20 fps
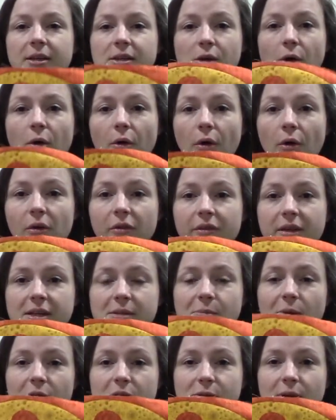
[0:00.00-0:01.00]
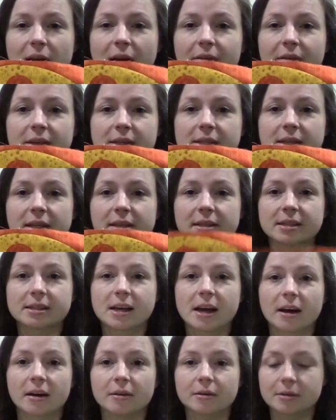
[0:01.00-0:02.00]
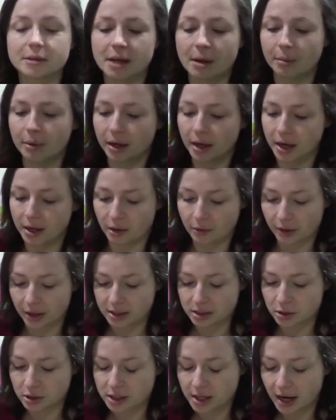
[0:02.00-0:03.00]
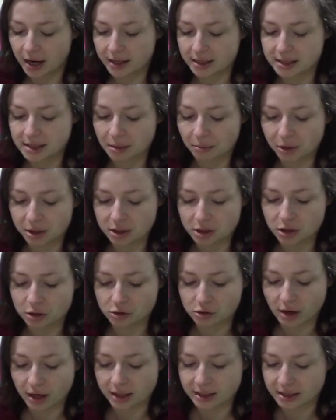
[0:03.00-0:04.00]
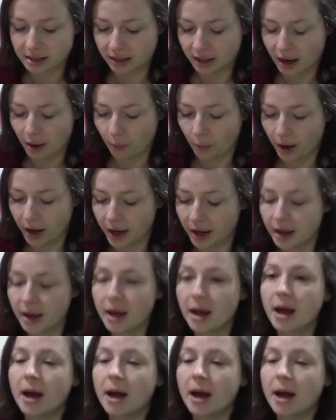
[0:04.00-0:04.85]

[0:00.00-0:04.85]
So all of these blocks will have these little circles appliqued on there, so it's kind of similar to the trellis in that way.